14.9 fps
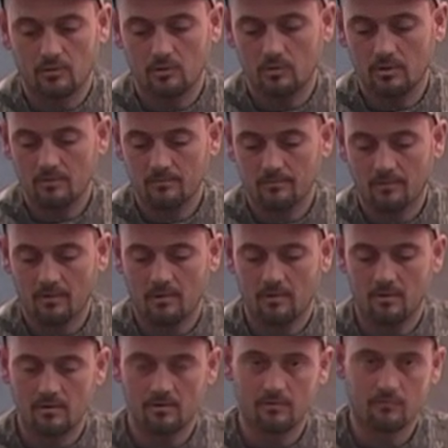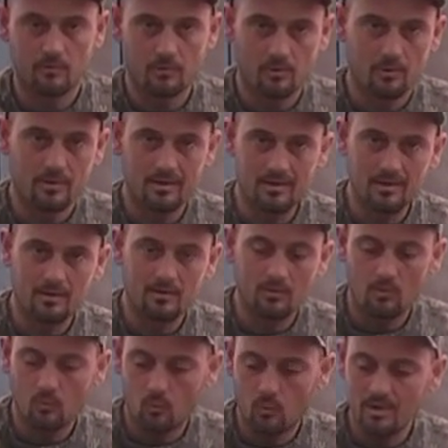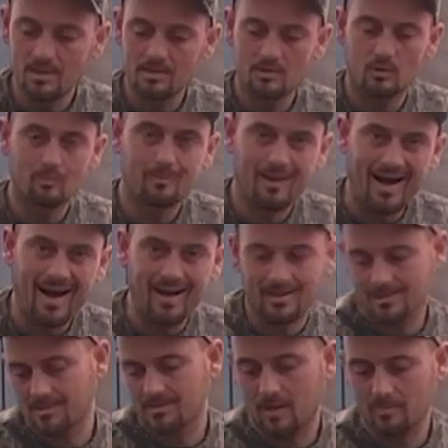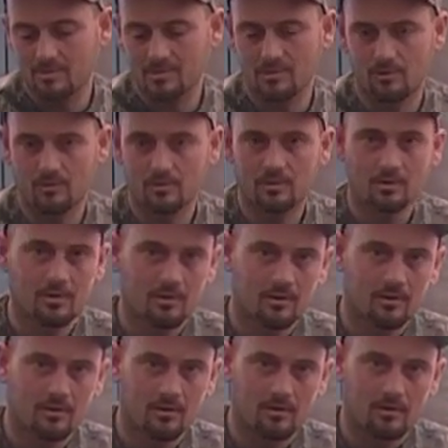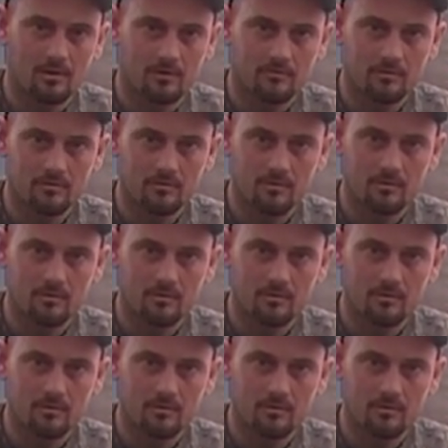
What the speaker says: do it for the Weasle Box episode of the